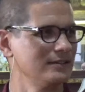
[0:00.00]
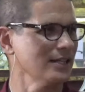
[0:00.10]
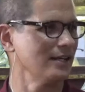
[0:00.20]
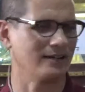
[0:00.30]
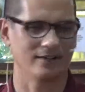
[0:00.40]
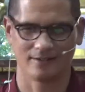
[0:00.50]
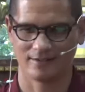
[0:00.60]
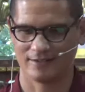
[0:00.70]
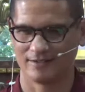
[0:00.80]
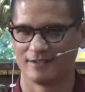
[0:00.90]
Yeah.
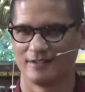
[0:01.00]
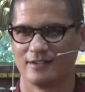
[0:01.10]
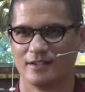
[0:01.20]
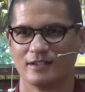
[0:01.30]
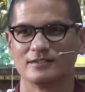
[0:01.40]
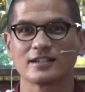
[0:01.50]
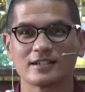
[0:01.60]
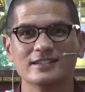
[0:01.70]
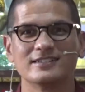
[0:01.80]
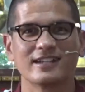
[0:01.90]

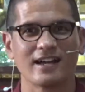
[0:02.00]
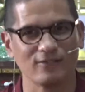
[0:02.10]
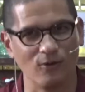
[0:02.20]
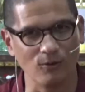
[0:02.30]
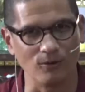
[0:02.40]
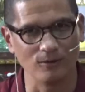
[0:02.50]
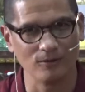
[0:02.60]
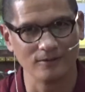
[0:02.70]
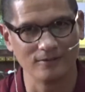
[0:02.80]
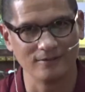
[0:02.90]
Luckily it didn't have a hole,
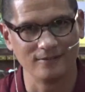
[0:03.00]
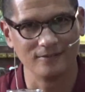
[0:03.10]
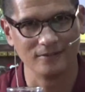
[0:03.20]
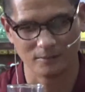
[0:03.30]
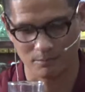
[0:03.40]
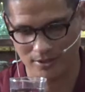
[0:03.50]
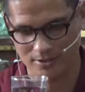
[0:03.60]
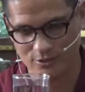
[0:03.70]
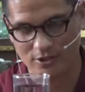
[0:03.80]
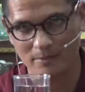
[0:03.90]
but
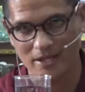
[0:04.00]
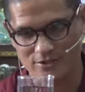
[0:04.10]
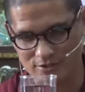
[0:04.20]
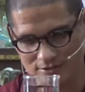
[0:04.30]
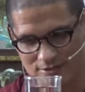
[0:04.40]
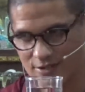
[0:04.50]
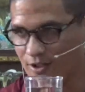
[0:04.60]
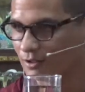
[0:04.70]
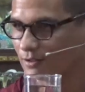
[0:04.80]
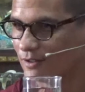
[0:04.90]
you can imagine, you
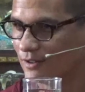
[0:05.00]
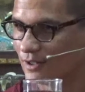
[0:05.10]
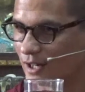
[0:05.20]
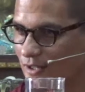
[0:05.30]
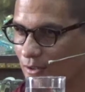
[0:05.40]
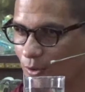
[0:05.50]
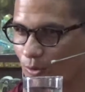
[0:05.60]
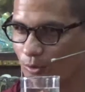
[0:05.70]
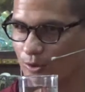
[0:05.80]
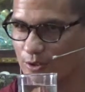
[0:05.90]
know, a little
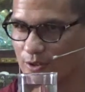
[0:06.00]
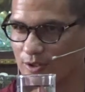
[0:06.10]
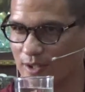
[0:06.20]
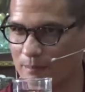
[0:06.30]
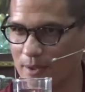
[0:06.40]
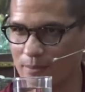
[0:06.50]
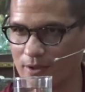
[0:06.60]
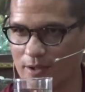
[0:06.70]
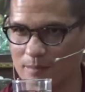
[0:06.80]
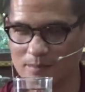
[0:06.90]
hole in that paper
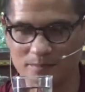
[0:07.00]
cup.